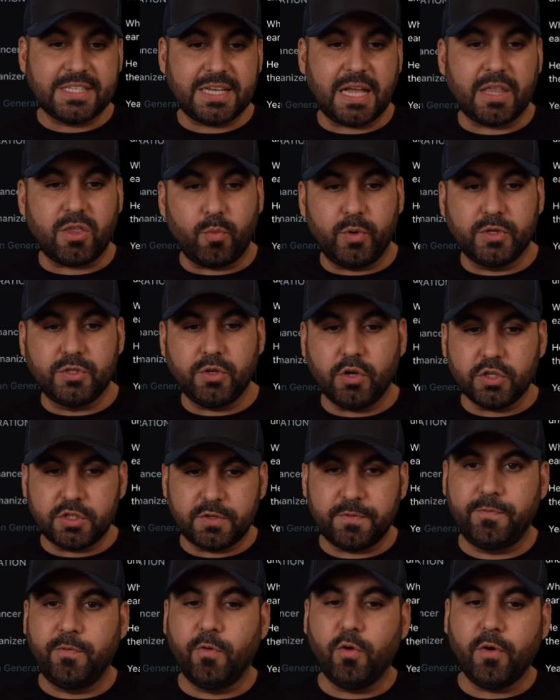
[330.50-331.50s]
got the results
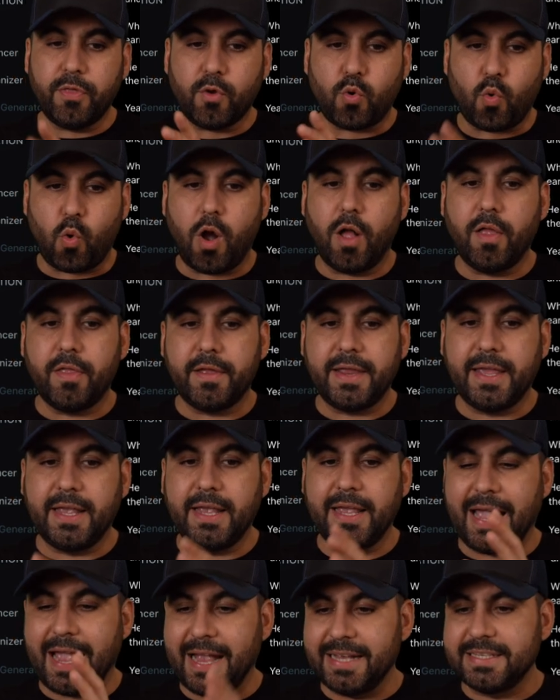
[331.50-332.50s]
for the
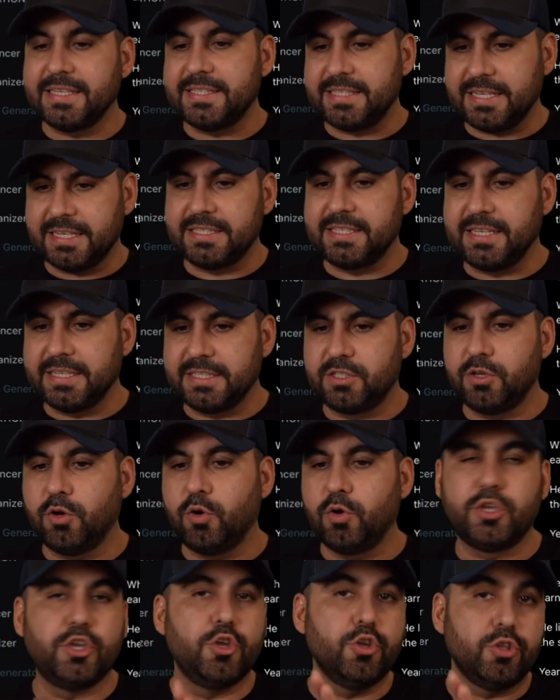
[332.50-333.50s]
quality and statistics.
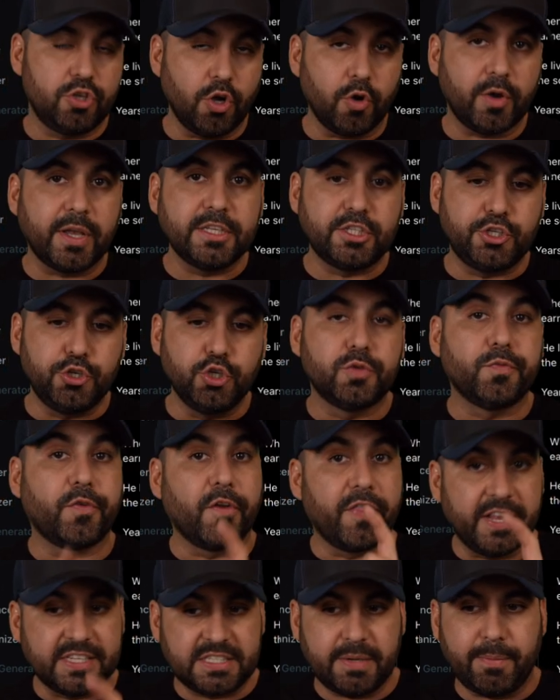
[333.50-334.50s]
So tokens used for
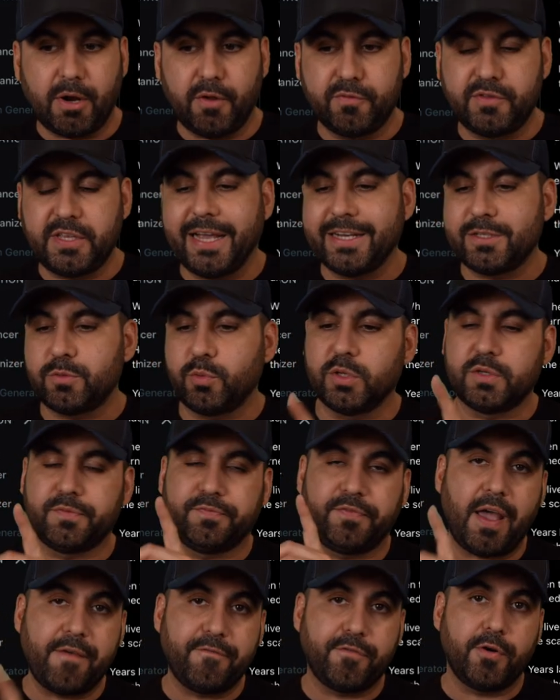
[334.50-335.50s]
this amount of text was
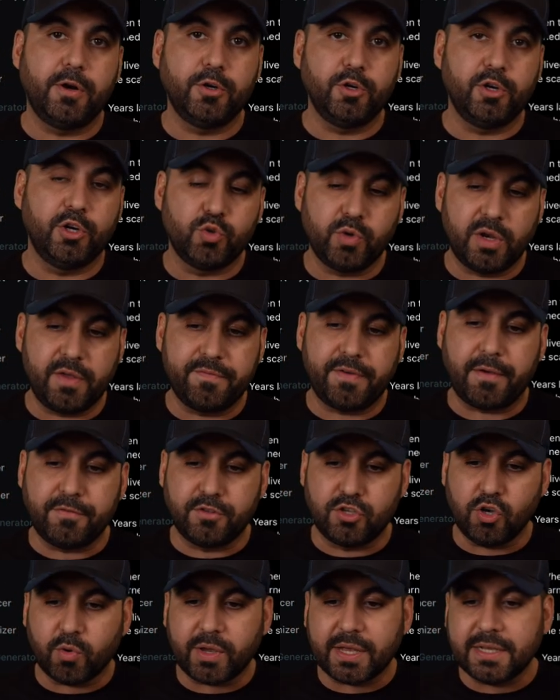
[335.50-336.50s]
five hundred twenty-five
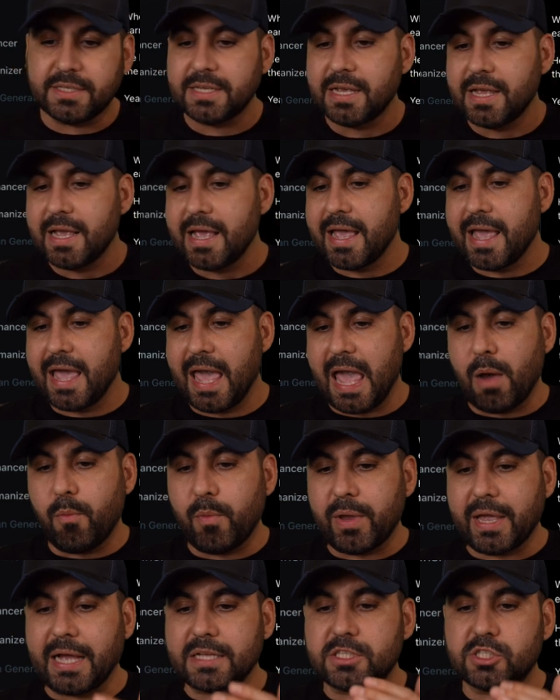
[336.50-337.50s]
tokens, and we
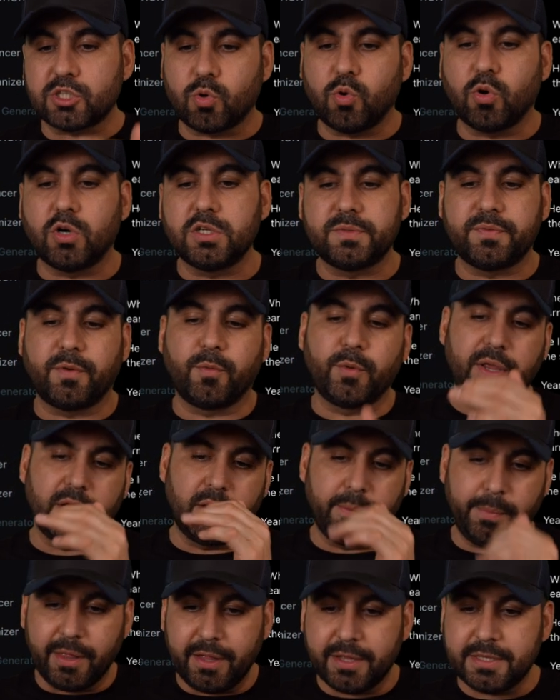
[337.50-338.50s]
got scores for
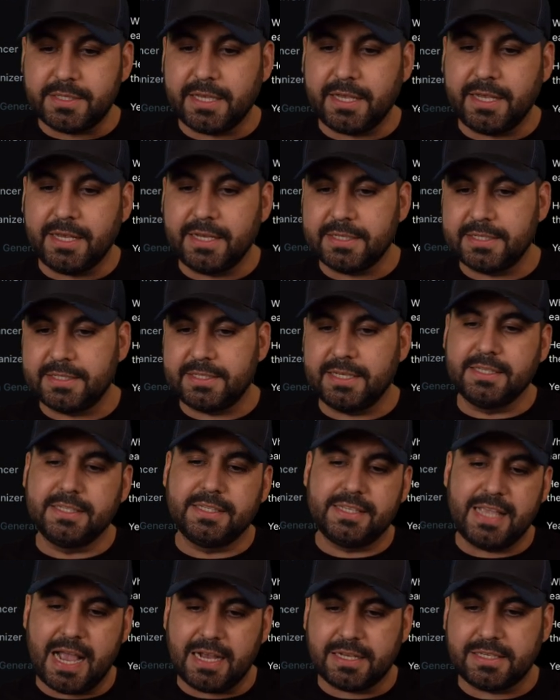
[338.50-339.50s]
readability,
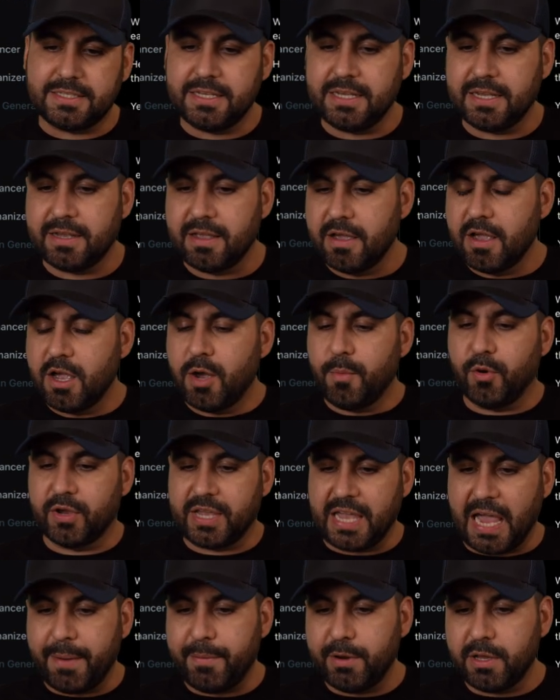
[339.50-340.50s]
syntactic,
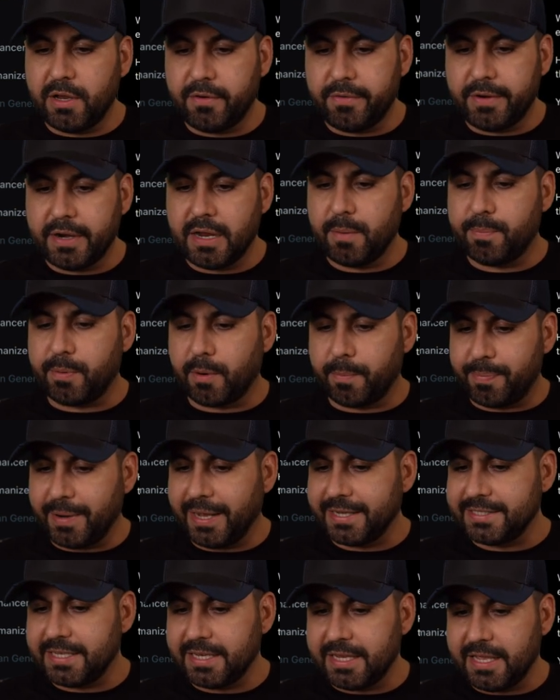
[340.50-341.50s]
vocabulary,
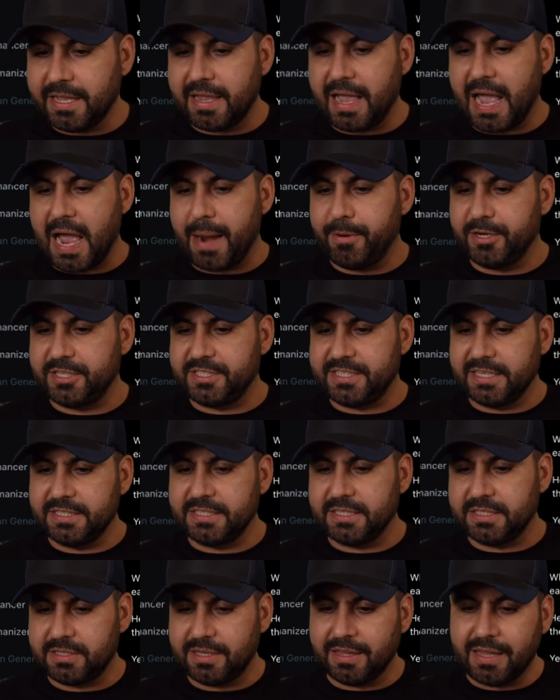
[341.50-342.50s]
perplexity, average
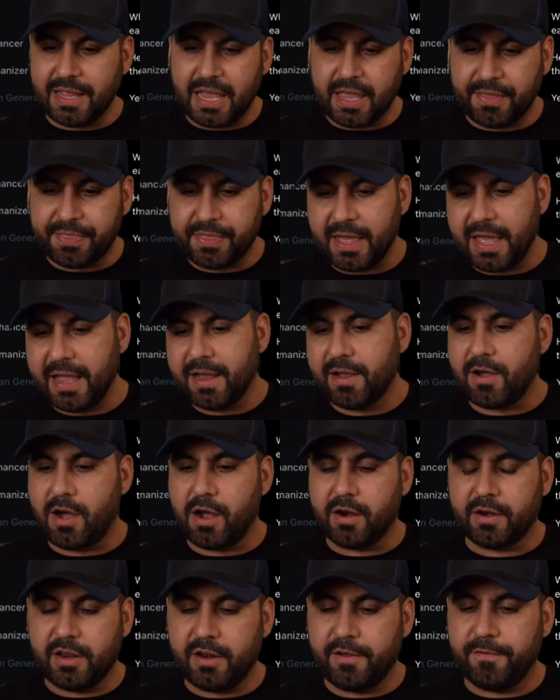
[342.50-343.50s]
sentence length, and
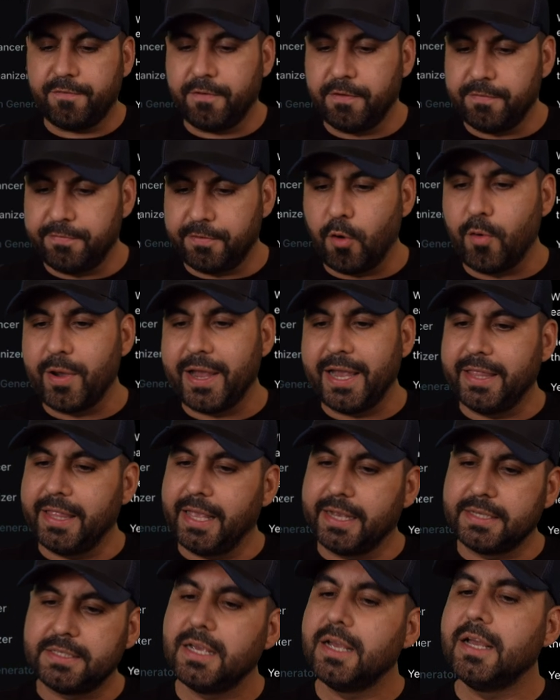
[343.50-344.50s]
cognitive flow
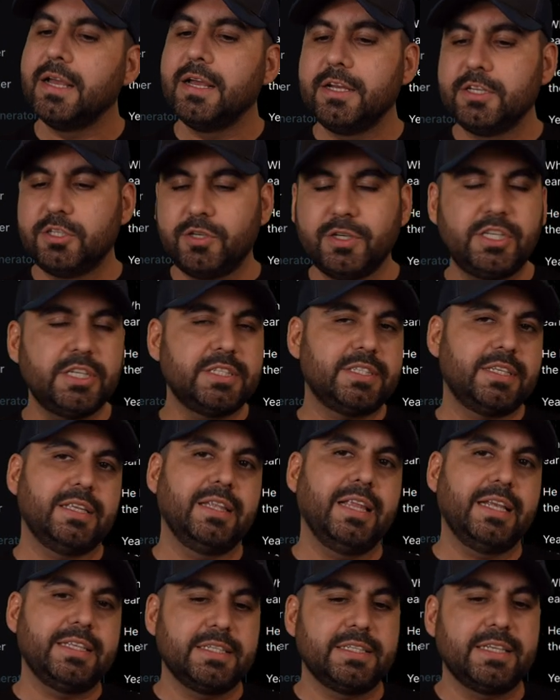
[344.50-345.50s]
index. So it just
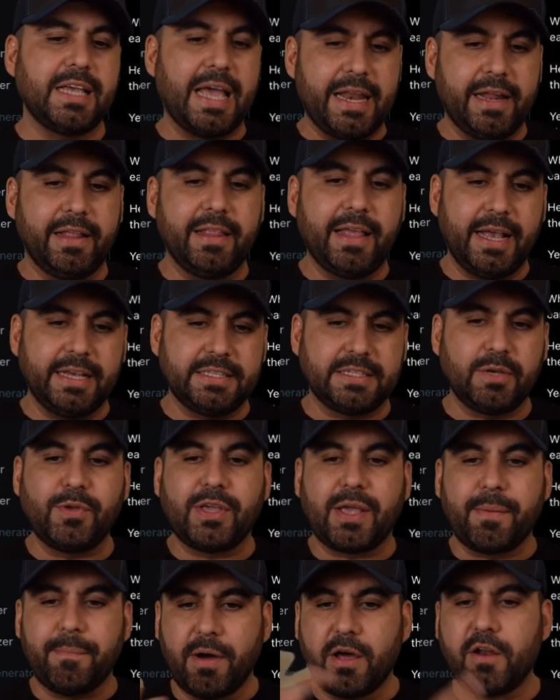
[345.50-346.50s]
lets us analyze, and we
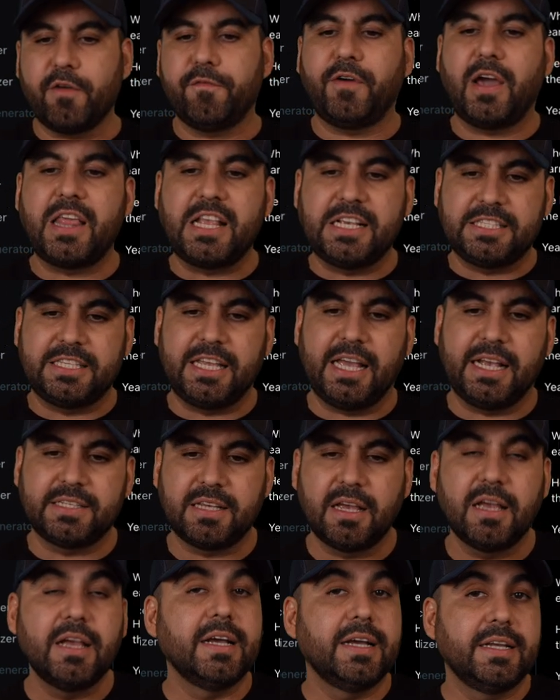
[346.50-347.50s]
can modify this text
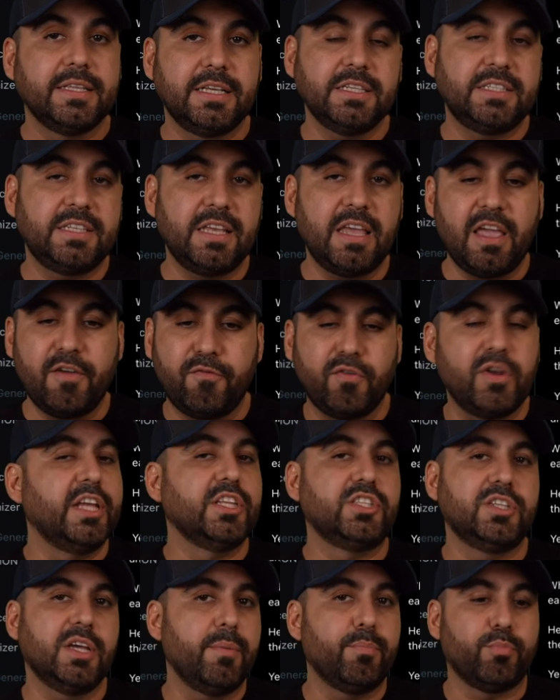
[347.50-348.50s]
to see if we need
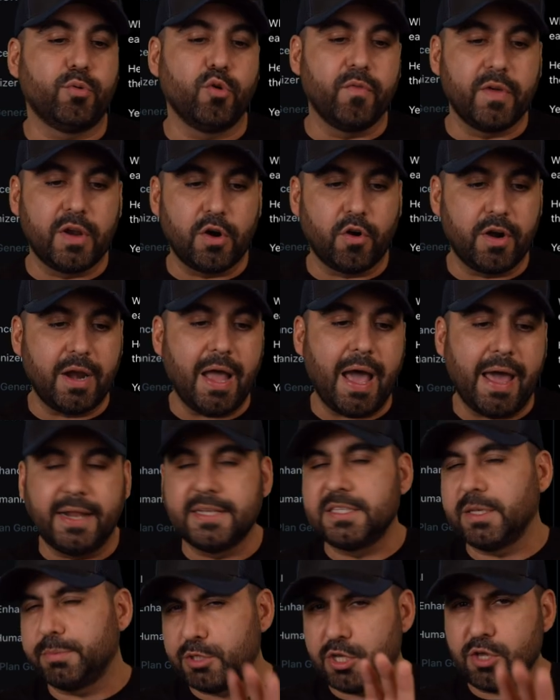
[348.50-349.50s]
to improve it or not.
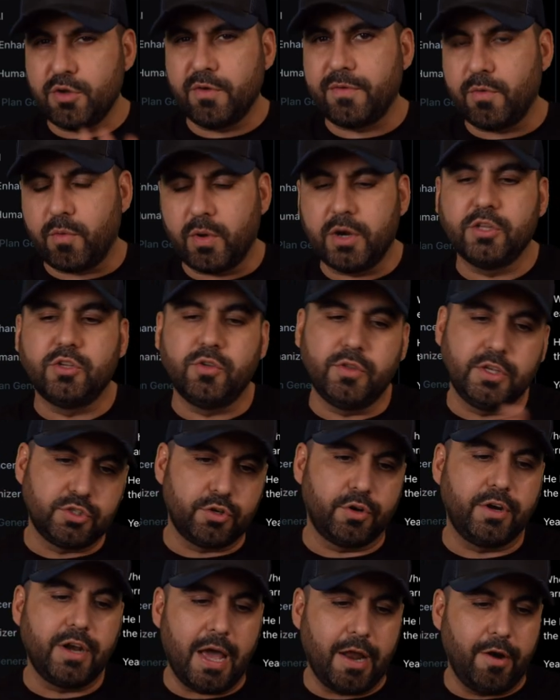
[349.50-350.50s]
It's up to you if you want to do this
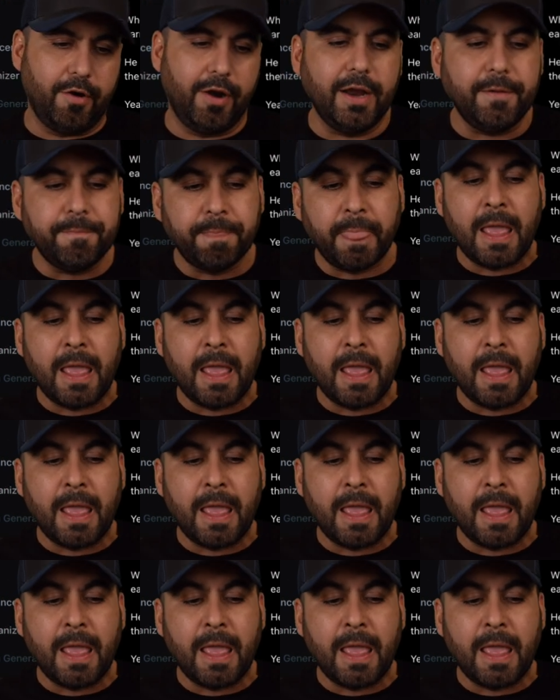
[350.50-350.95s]
or not, right?